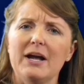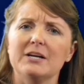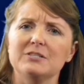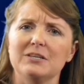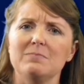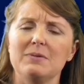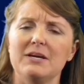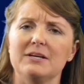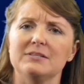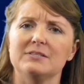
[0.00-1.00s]
it actually
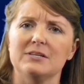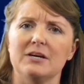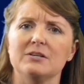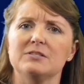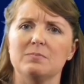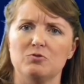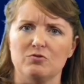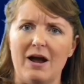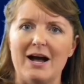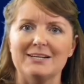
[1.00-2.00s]
means to
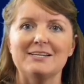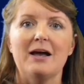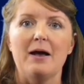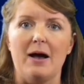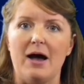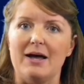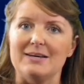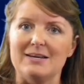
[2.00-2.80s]
subtract uh,